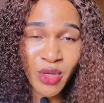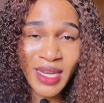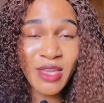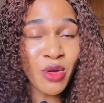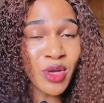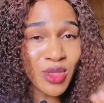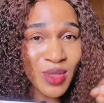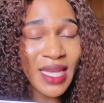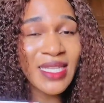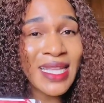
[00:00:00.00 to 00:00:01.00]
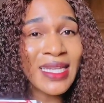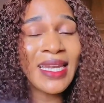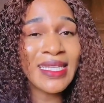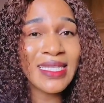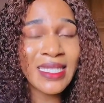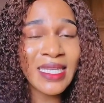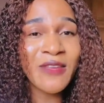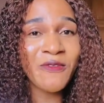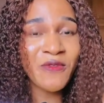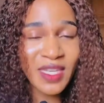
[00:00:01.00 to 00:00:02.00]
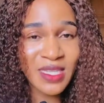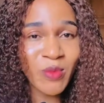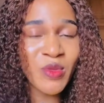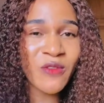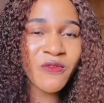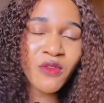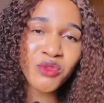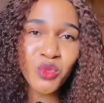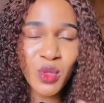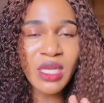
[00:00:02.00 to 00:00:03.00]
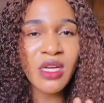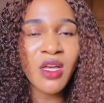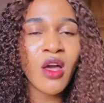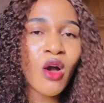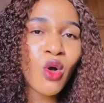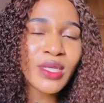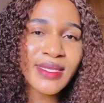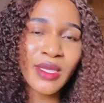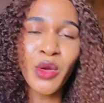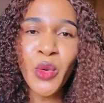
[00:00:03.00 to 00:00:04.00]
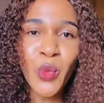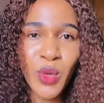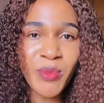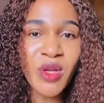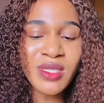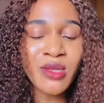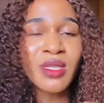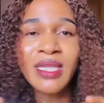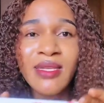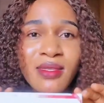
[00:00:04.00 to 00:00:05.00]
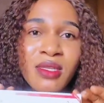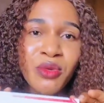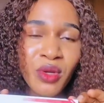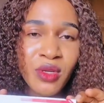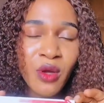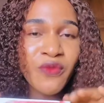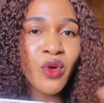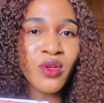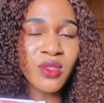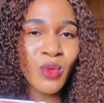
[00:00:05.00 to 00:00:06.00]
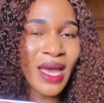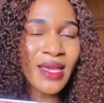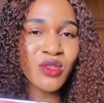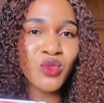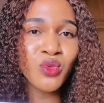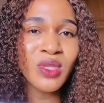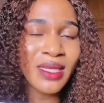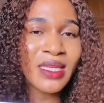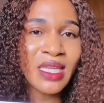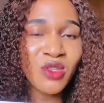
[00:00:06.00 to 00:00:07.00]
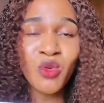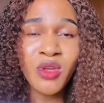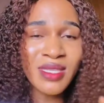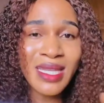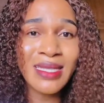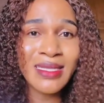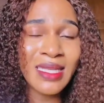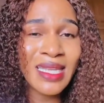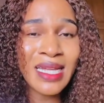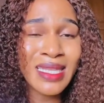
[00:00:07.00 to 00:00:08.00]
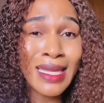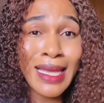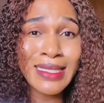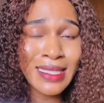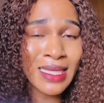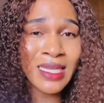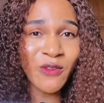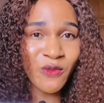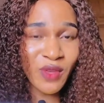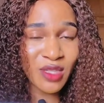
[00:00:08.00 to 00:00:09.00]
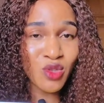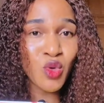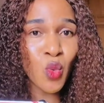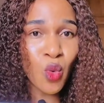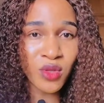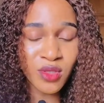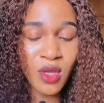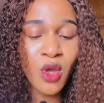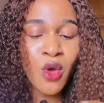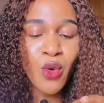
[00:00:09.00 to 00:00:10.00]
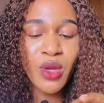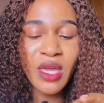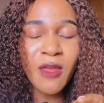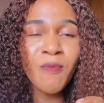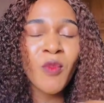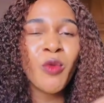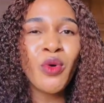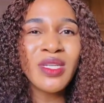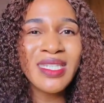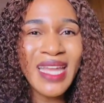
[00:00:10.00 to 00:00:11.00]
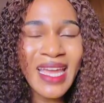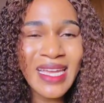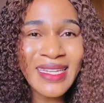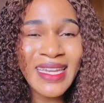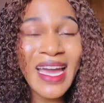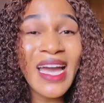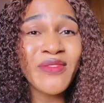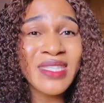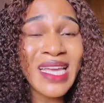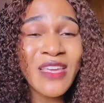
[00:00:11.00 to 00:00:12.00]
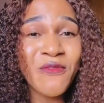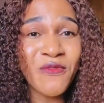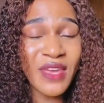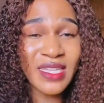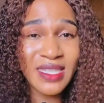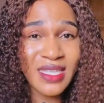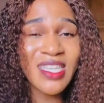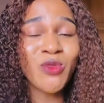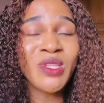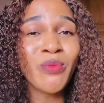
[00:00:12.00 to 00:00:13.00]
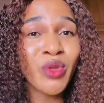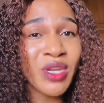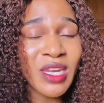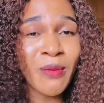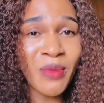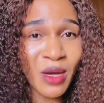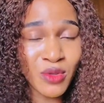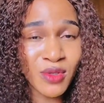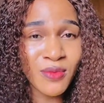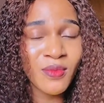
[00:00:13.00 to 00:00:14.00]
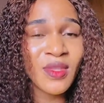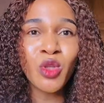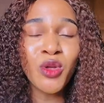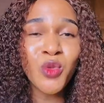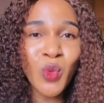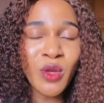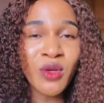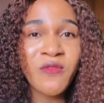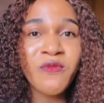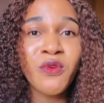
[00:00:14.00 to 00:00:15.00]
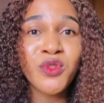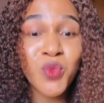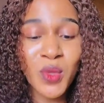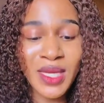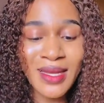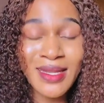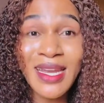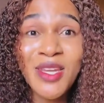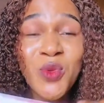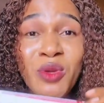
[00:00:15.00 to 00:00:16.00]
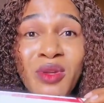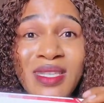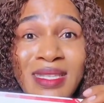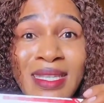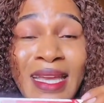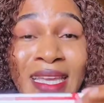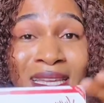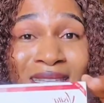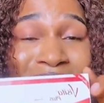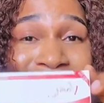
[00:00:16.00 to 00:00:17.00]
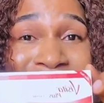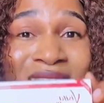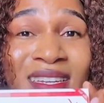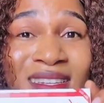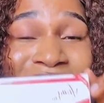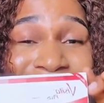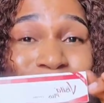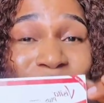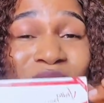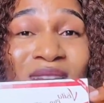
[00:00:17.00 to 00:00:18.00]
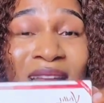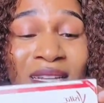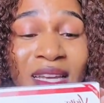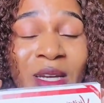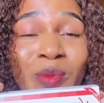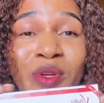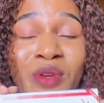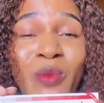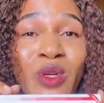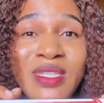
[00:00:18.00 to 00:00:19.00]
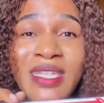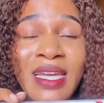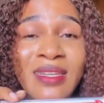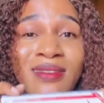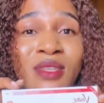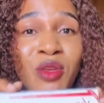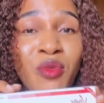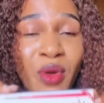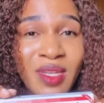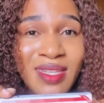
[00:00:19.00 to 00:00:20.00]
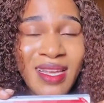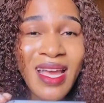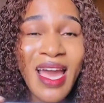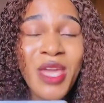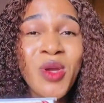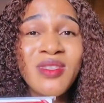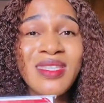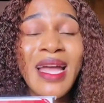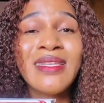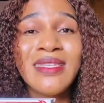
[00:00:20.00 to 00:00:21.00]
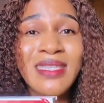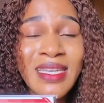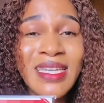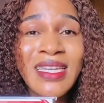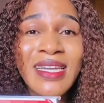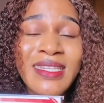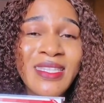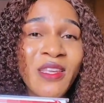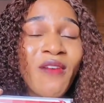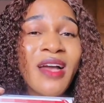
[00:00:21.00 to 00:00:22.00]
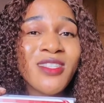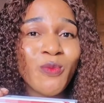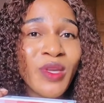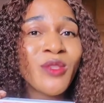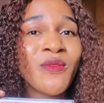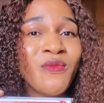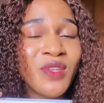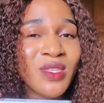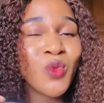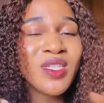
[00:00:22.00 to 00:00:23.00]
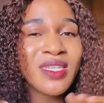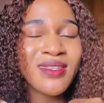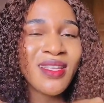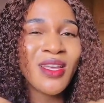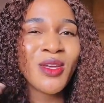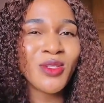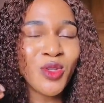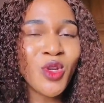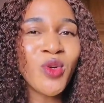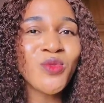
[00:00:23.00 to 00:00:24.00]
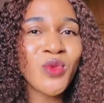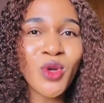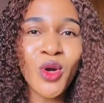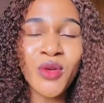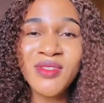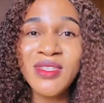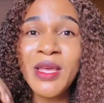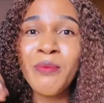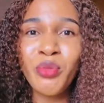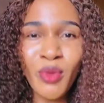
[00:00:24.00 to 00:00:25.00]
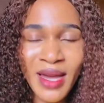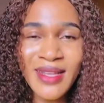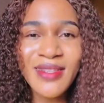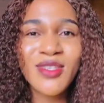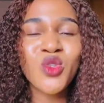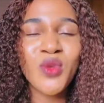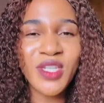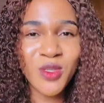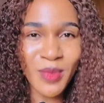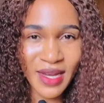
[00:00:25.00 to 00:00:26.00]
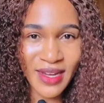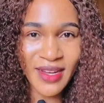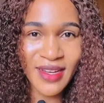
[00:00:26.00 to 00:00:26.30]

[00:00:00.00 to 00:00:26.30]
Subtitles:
Like, you're going to get that lightening effect maybe the first week or the second week because it contains steroid. Of course, highest 2-3 days, you're going to start seeing that lightening effect you want. Okay, but then the after effect is what I'm talking about. The 3rd week or the 4th week, that is when you're going to see that yes, this particular cream contains steroid, and you're going to start seeing the negative aspect of it, which is, do you know what we call zebra stretch mark?